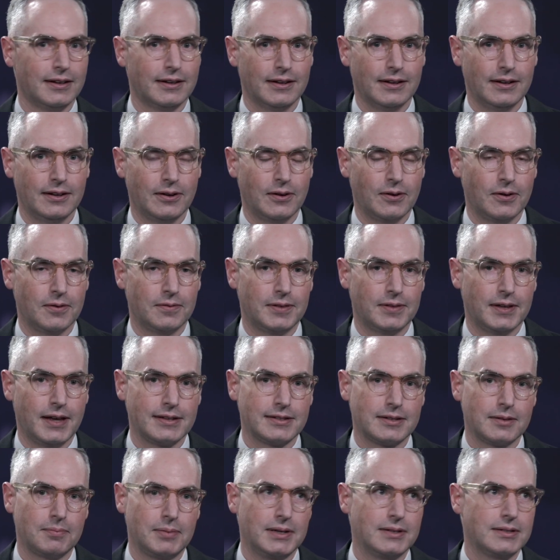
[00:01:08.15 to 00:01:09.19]
you know, if the
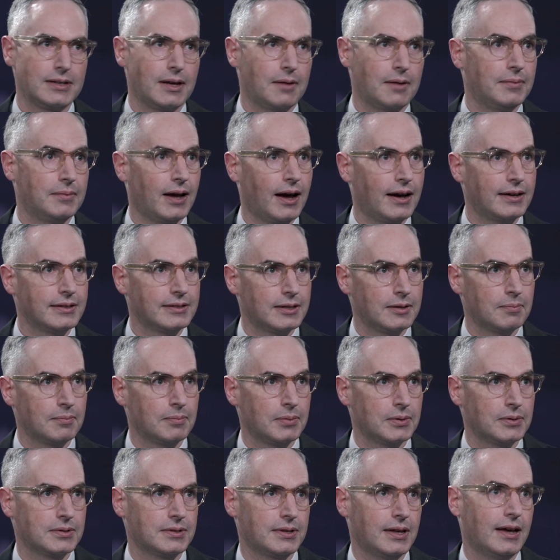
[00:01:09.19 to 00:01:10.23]
S&P is up
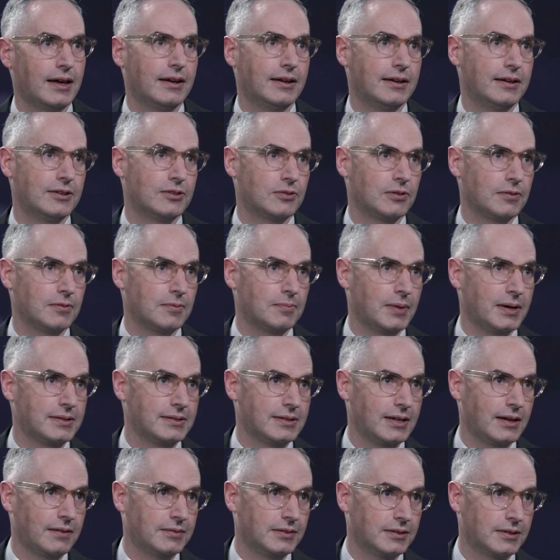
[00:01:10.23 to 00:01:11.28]
19% and it's driven by
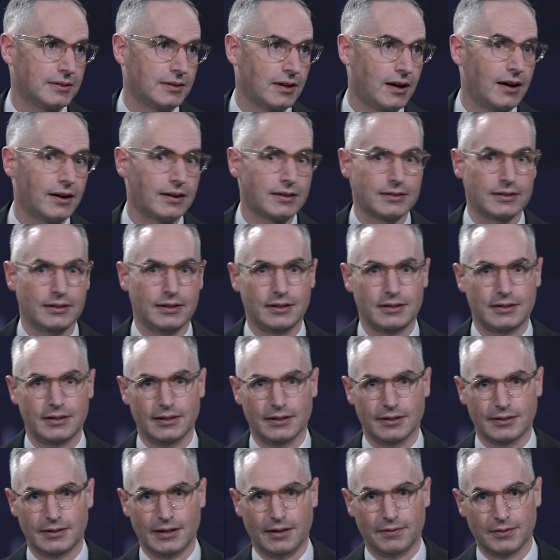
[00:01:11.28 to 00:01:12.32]
seven stocks, and I see the
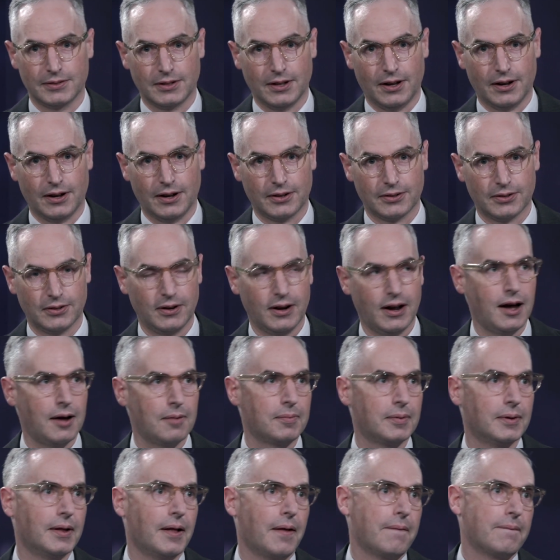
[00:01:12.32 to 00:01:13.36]
seven stocks are
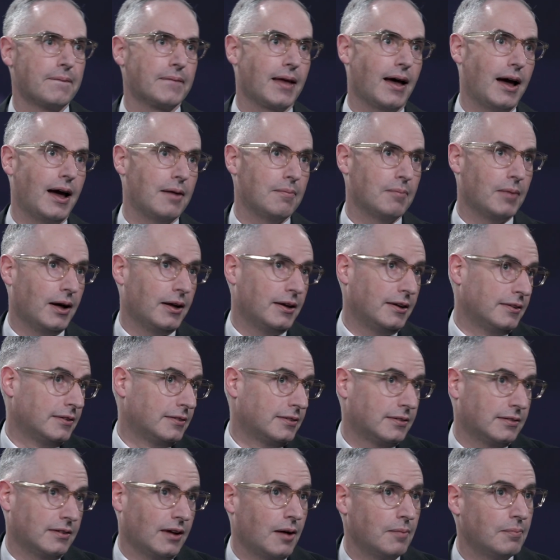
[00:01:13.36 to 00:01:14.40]
up, I might
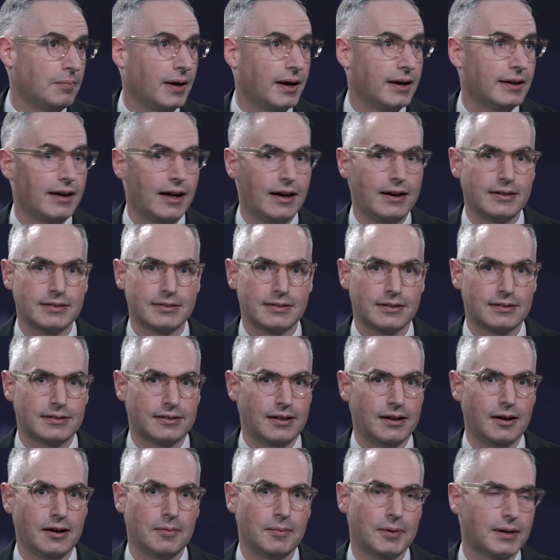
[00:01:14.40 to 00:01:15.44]
stop my analysis
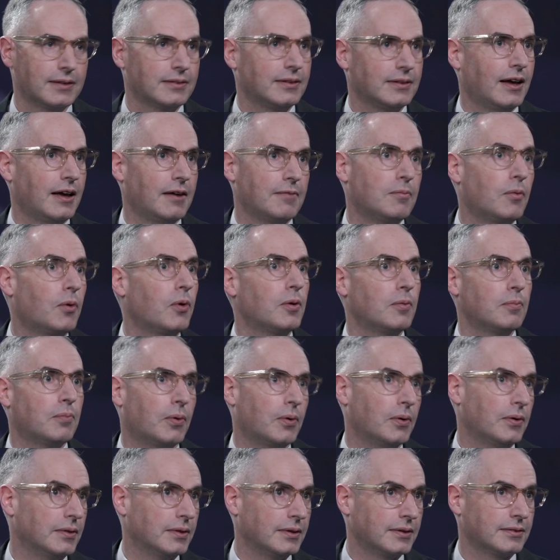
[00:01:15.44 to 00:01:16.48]
there because I have more
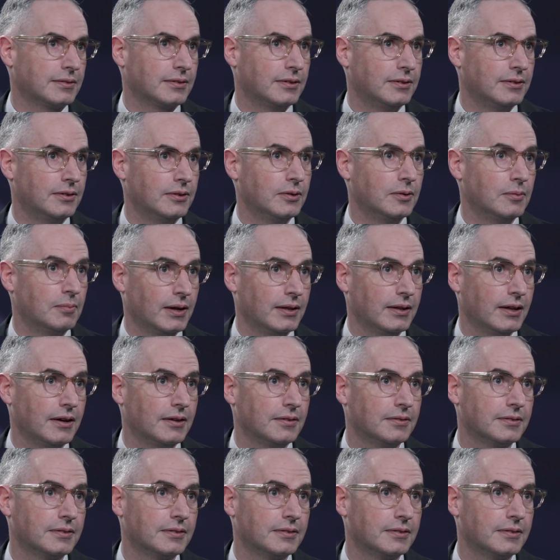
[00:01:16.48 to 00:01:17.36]
important things to do in my life.